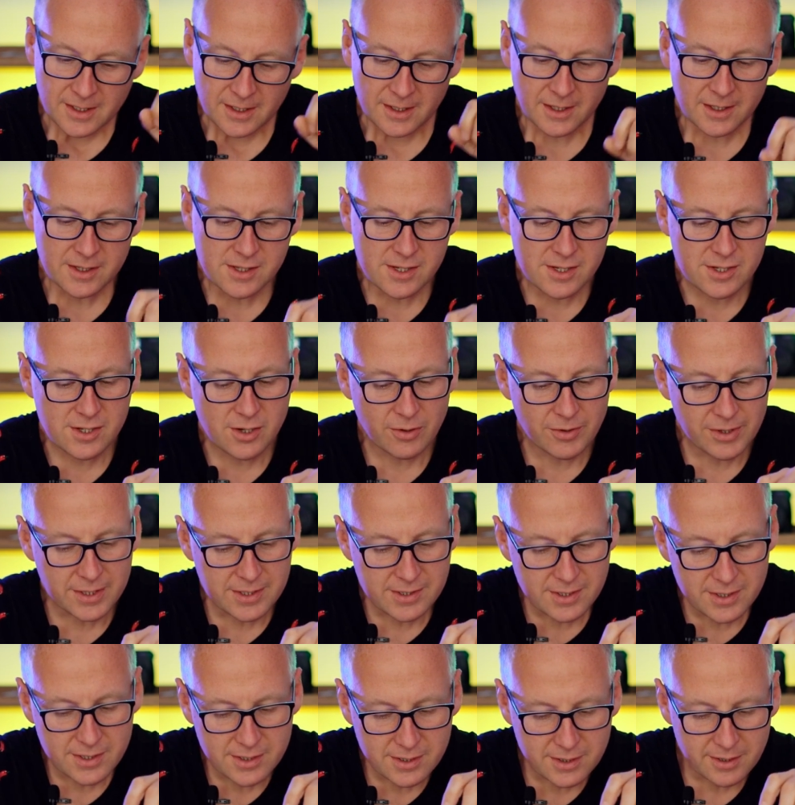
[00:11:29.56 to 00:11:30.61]
in Sony
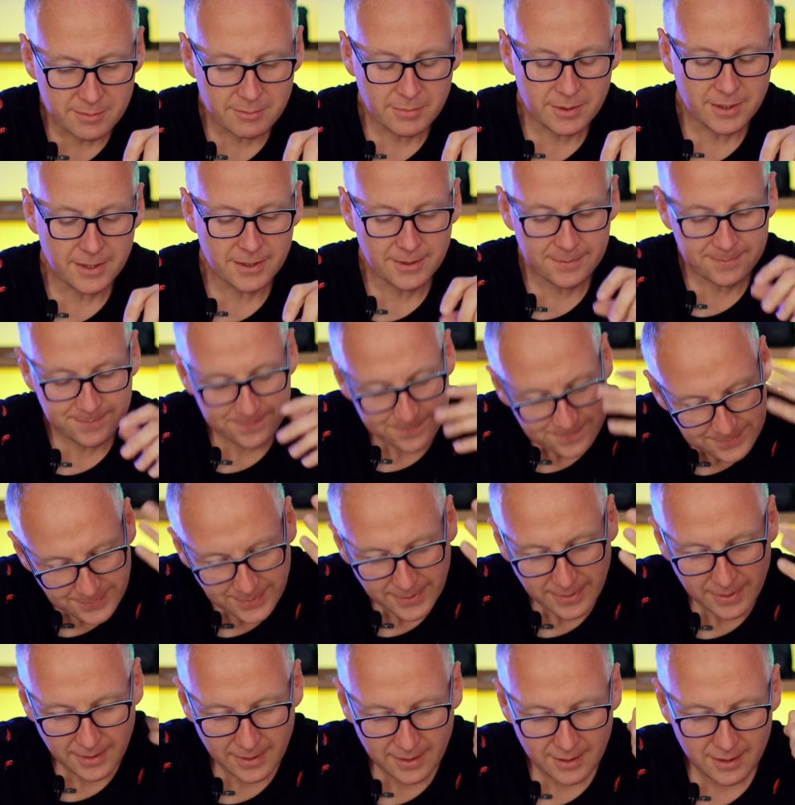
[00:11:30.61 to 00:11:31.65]
system, but
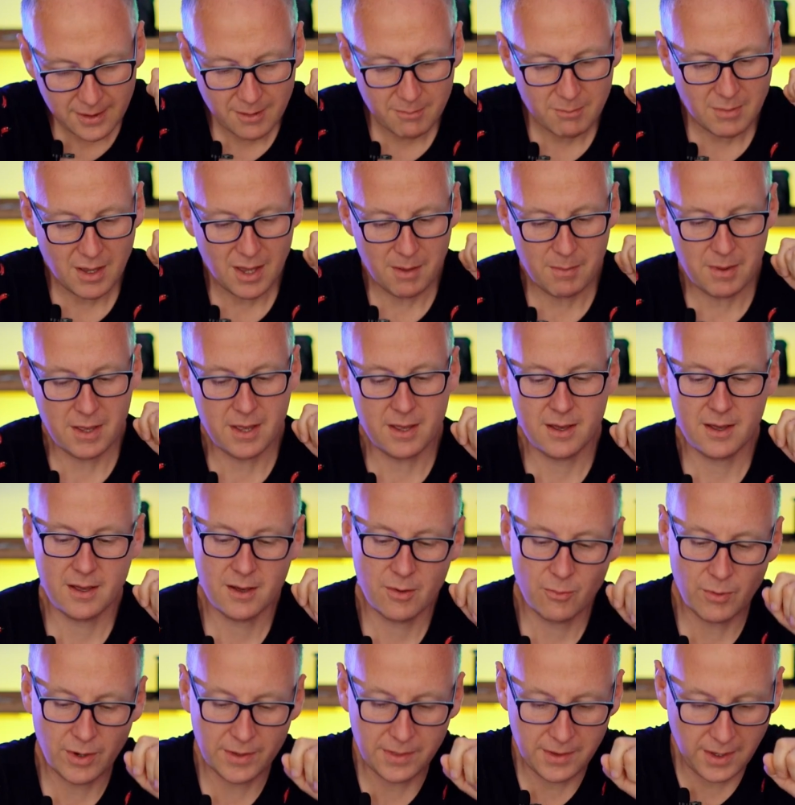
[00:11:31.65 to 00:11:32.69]
maybe
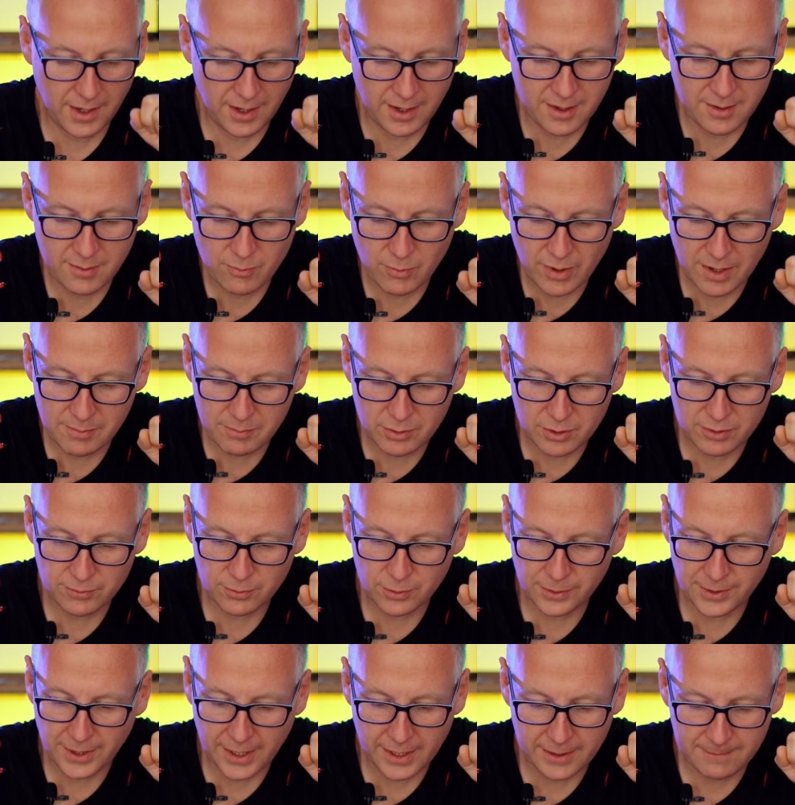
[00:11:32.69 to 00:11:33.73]
one day, one
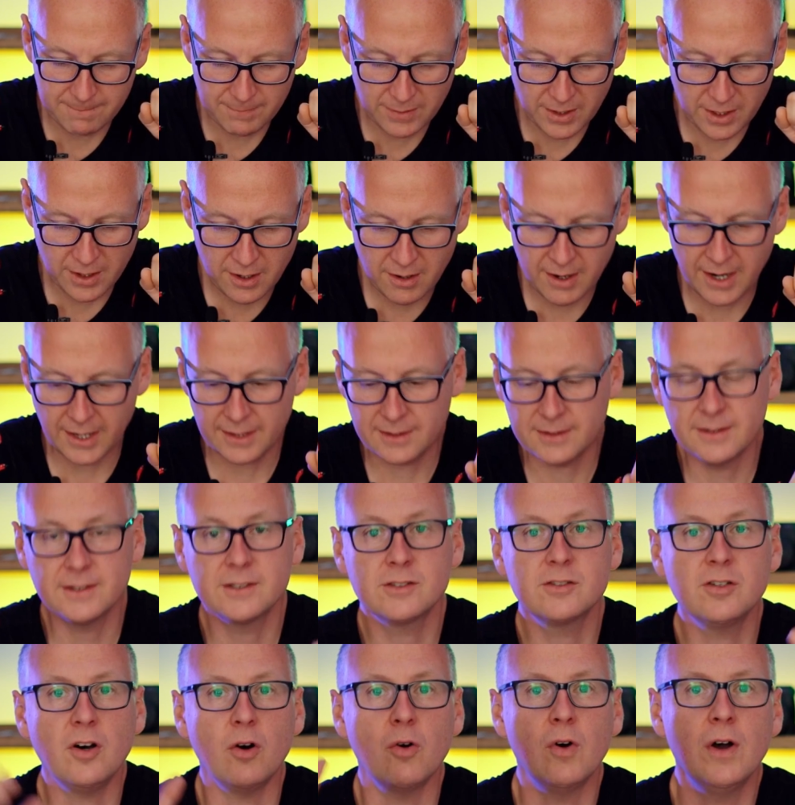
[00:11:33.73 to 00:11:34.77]
beautiful day. All right,
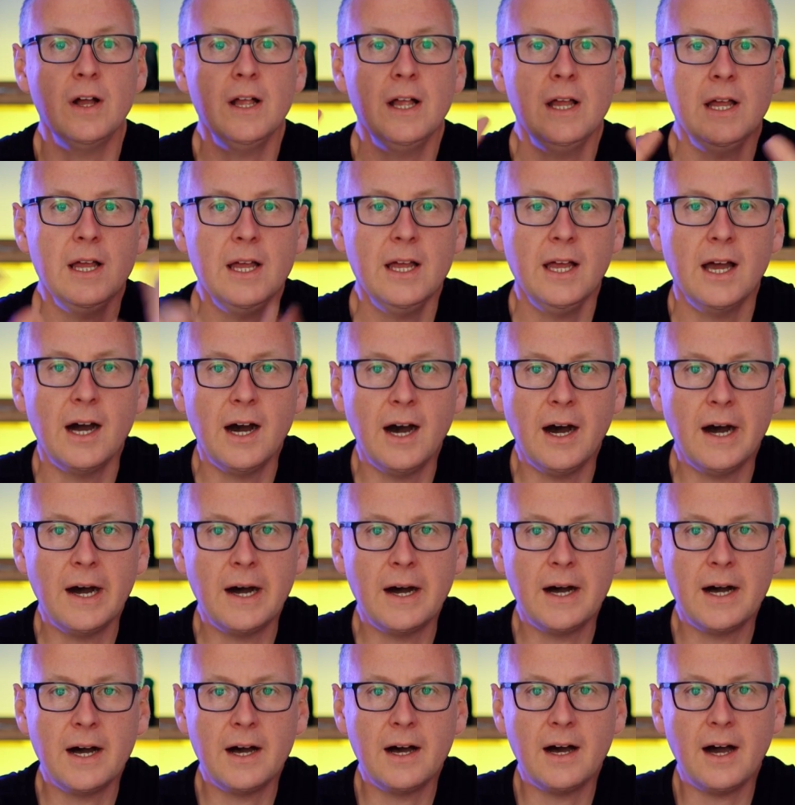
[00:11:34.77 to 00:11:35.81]
so
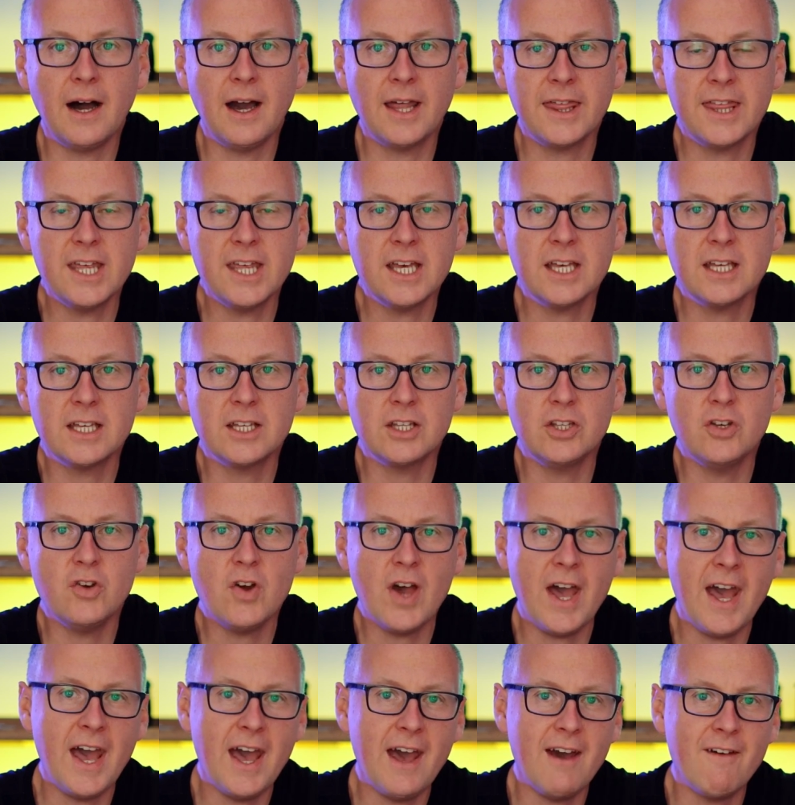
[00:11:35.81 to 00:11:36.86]
I think you
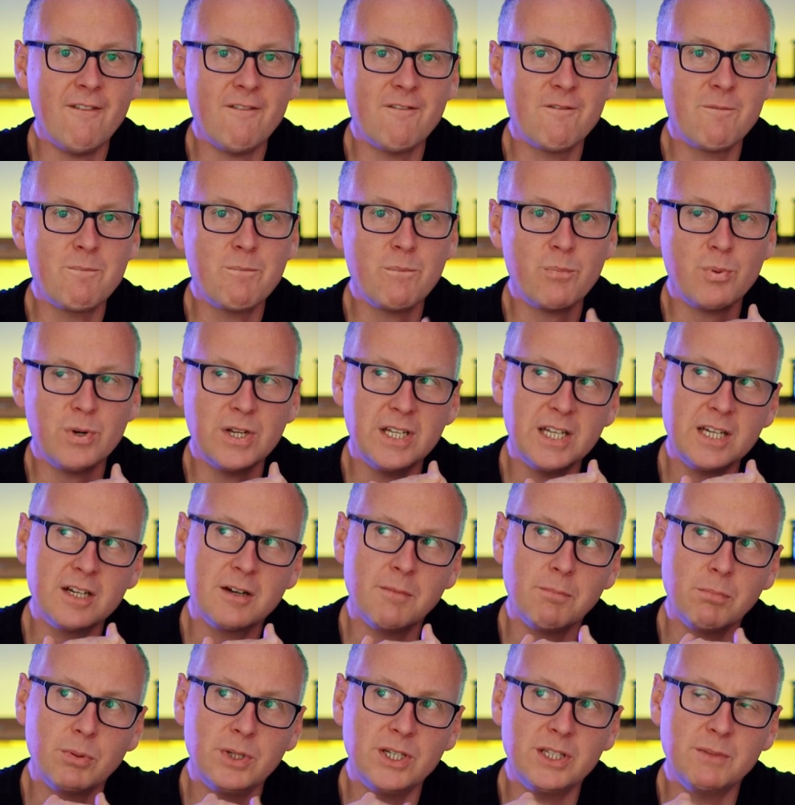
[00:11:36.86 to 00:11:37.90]
have pretty
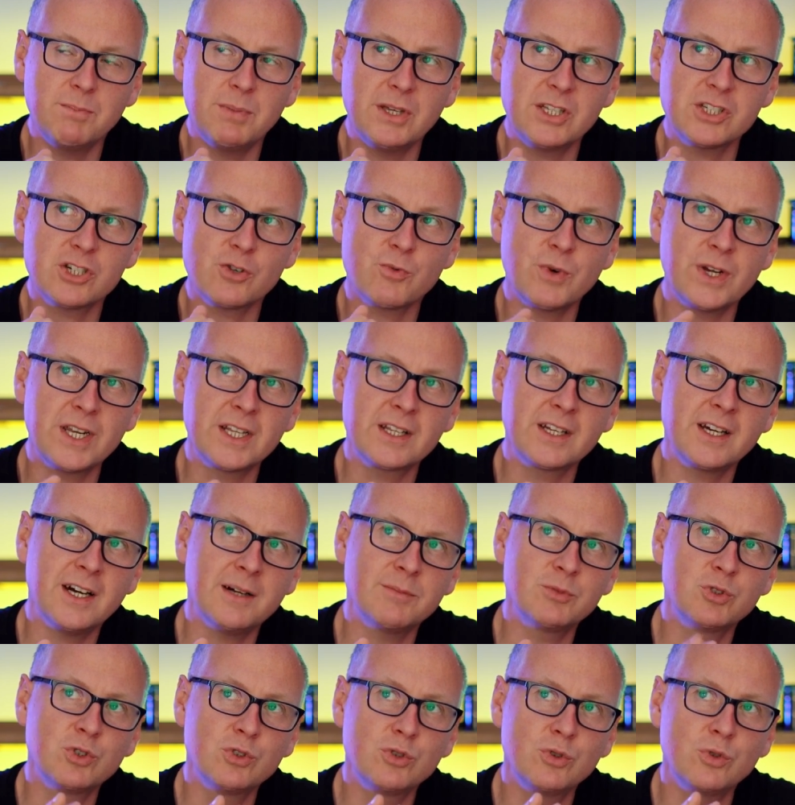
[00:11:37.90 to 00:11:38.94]
complete picture when it
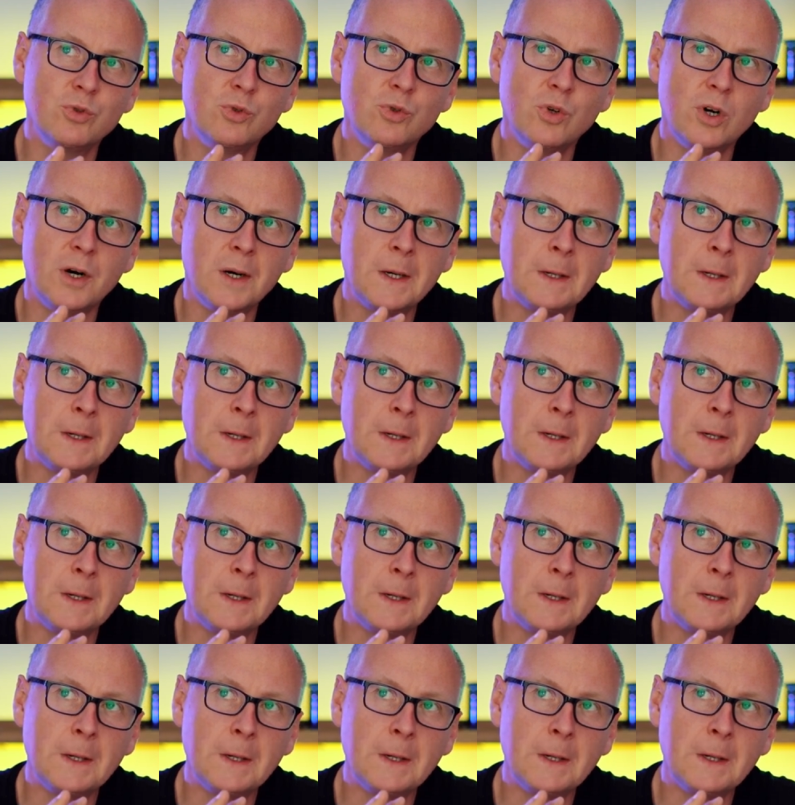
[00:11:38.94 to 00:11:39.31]
comes to